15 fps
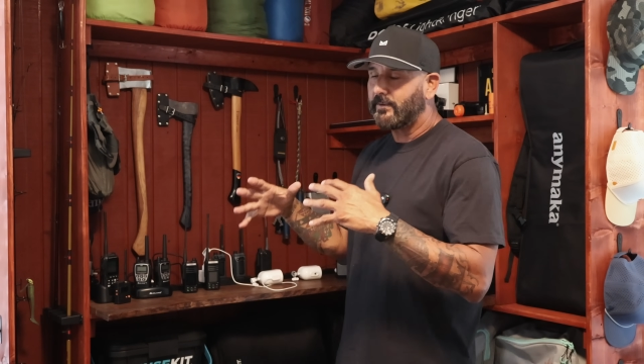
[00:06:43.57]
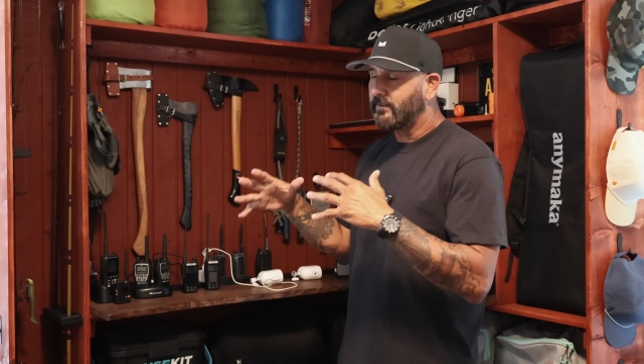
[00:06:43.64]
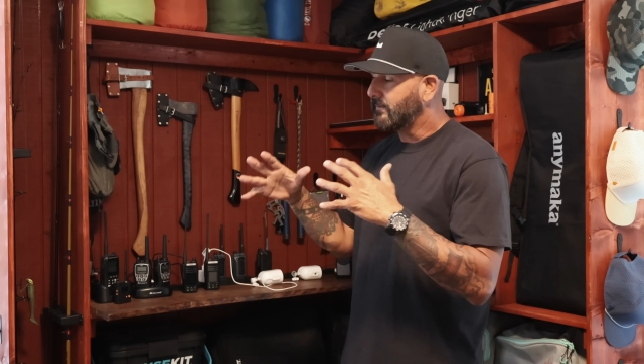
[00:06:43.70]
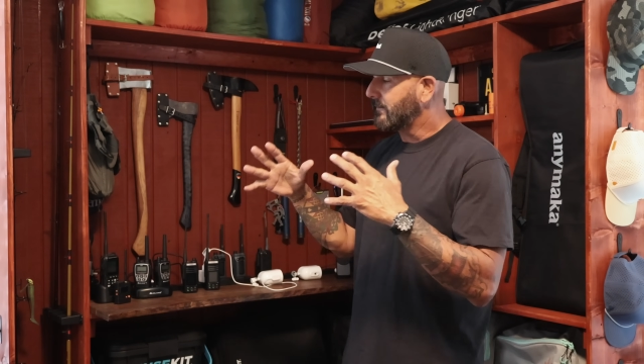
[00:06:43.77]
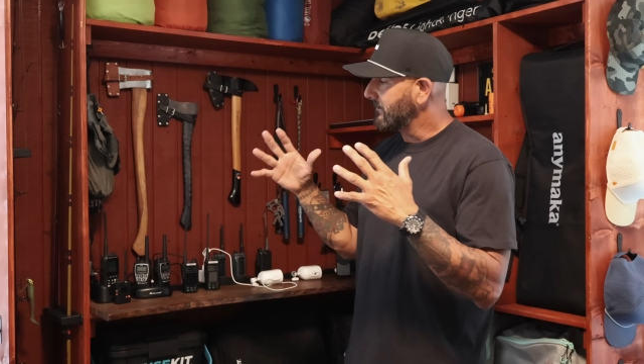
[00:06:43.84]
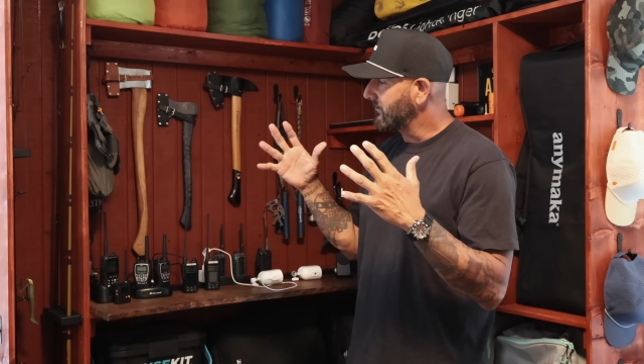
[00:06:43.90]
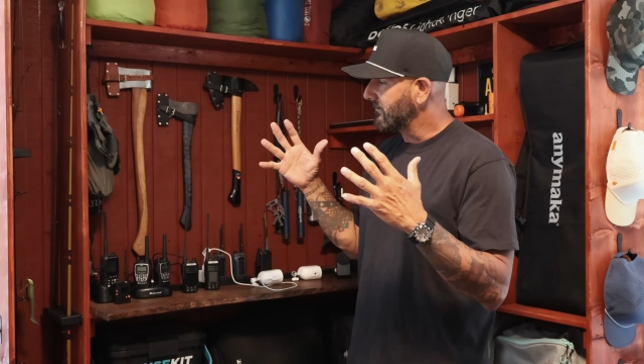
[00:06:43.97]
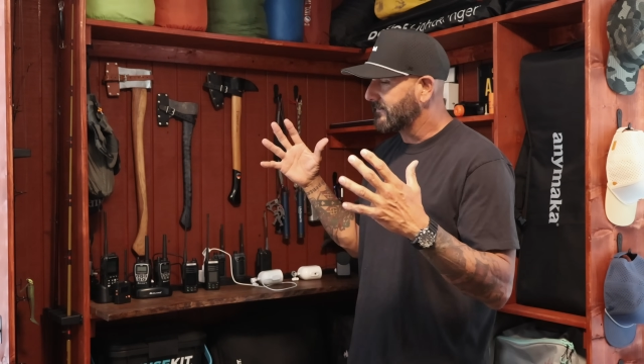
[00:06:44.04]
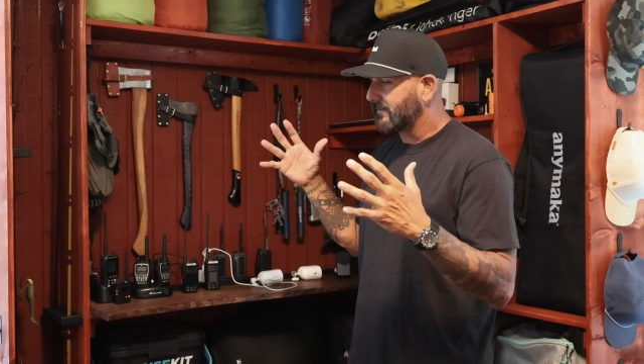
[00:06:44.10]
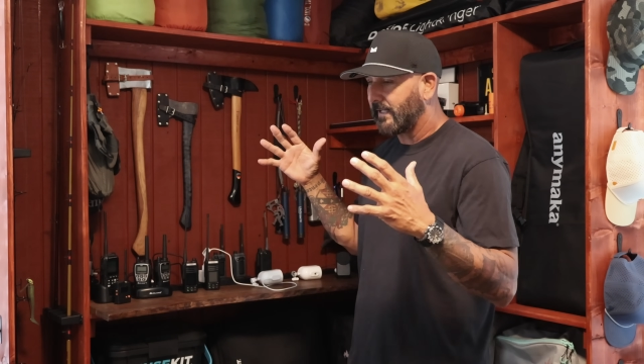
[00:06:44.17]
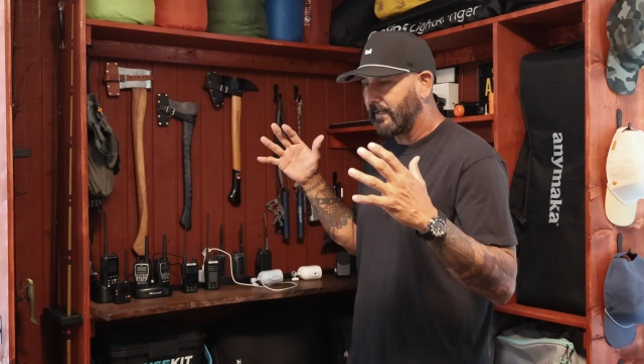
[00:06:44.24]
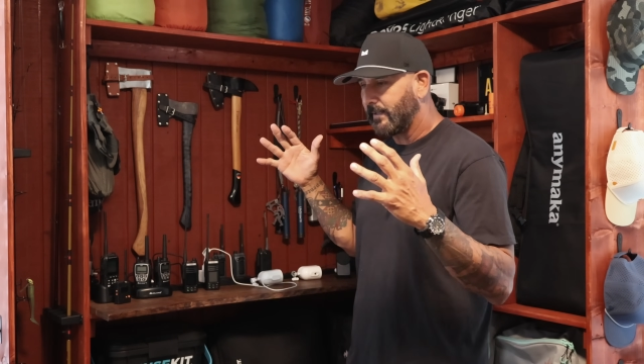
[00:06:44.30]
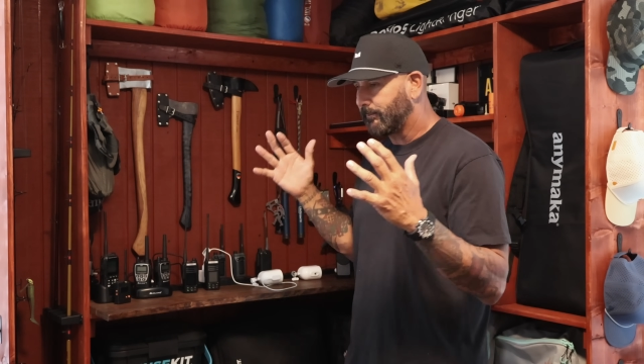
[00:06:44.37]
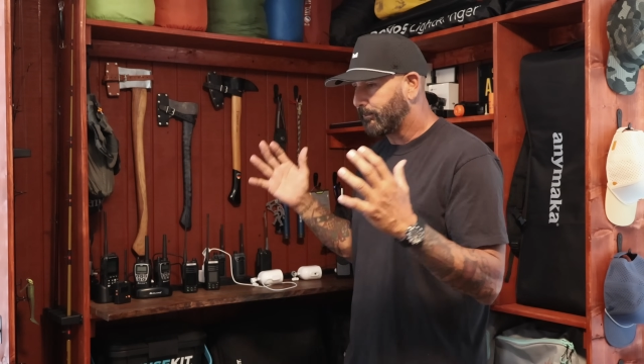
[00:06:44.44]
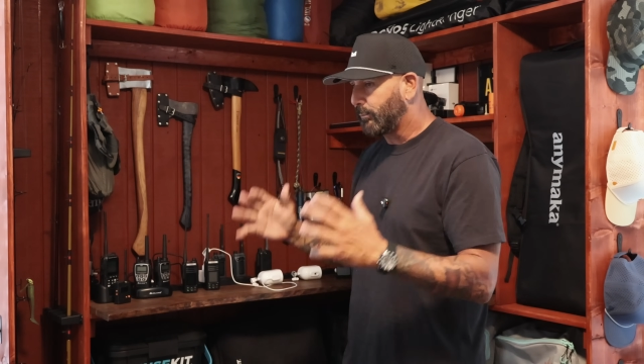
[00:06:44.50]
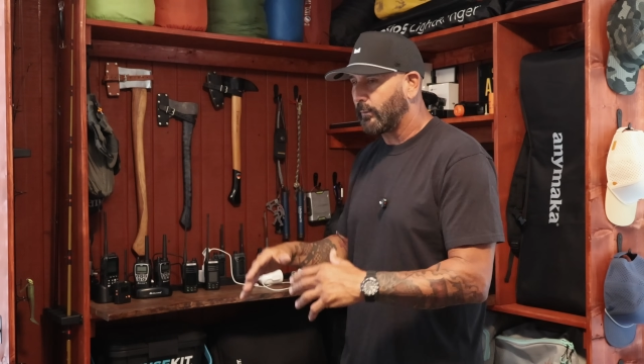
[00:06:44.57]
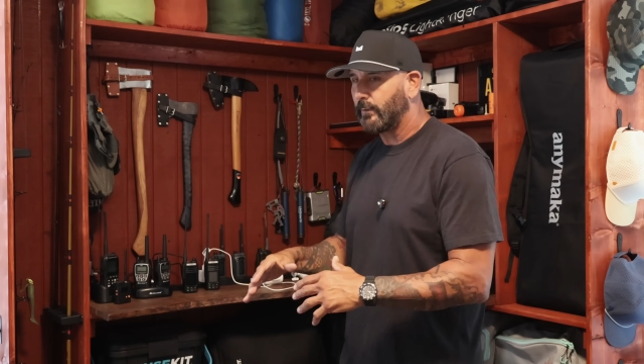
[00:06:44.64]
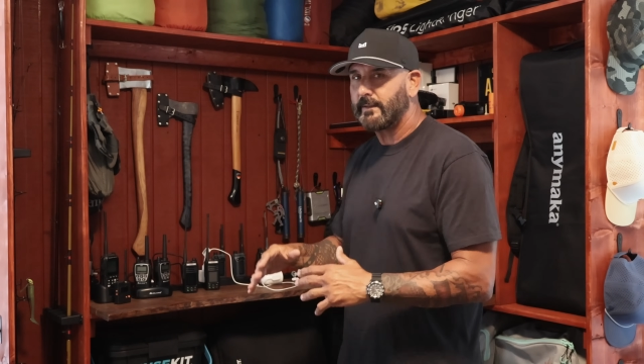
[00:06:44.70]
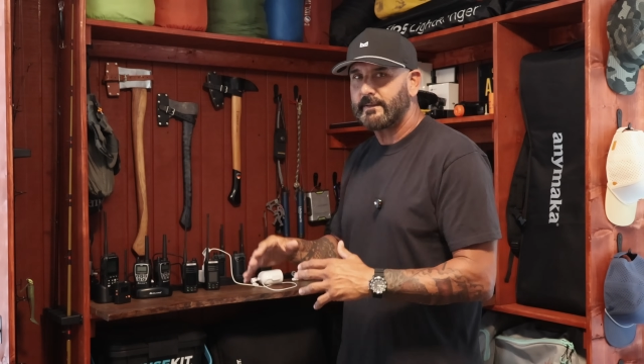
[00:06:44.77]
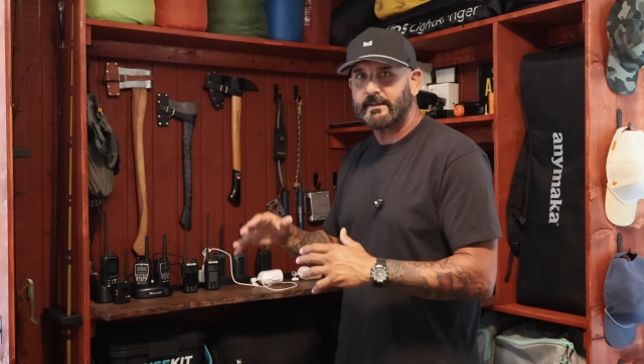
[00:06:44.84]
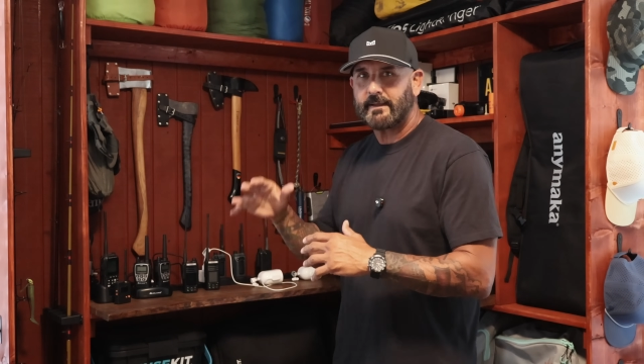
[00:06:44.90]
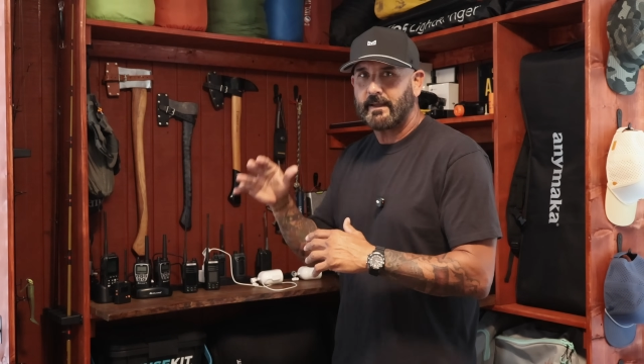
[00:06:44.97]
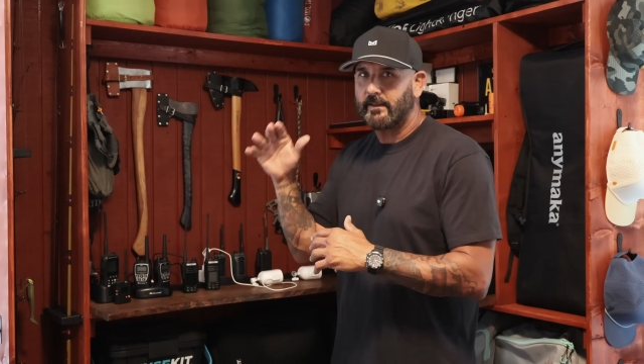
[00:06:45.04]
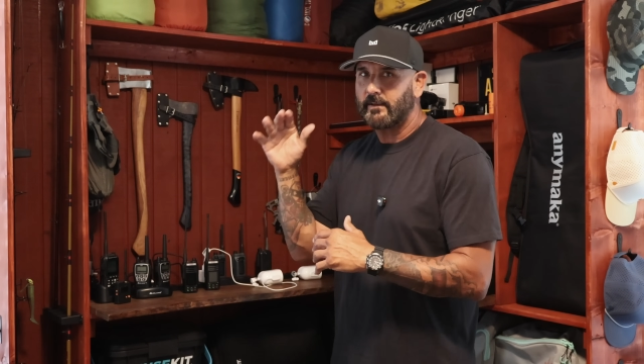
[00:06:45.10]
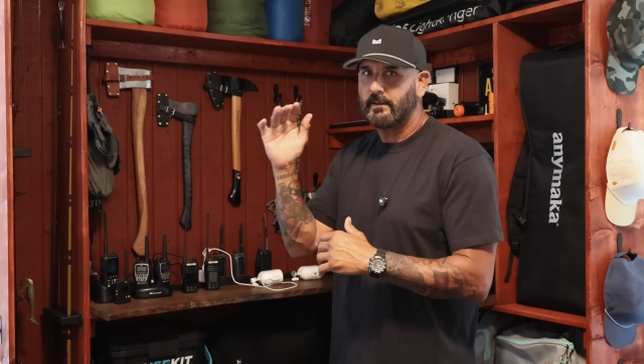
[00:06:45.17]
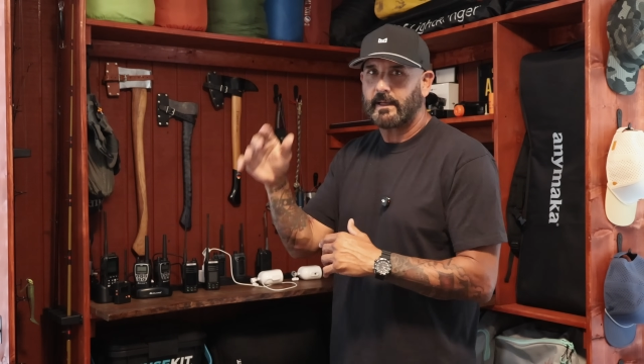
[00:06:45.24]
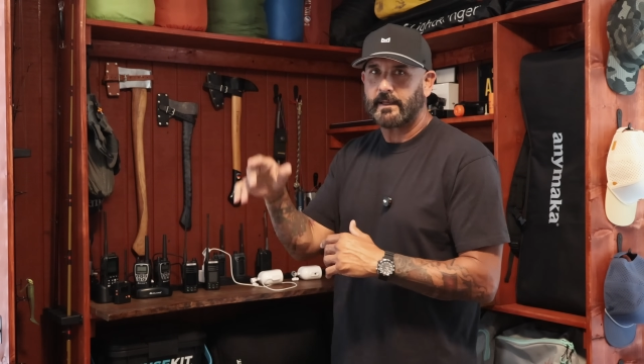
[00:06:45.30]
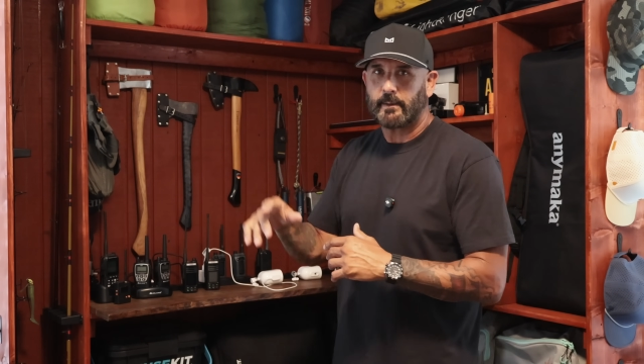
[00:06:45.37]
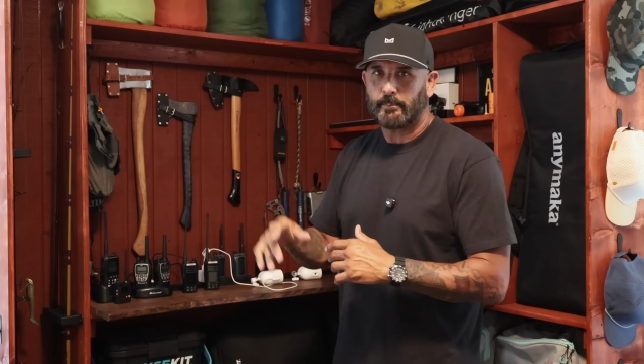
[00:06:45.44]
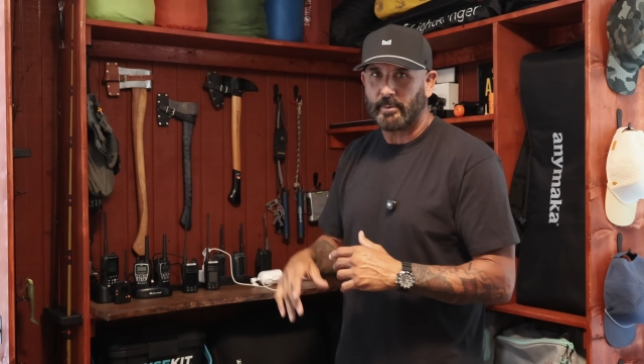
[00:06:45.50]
you can just kind of put it together like a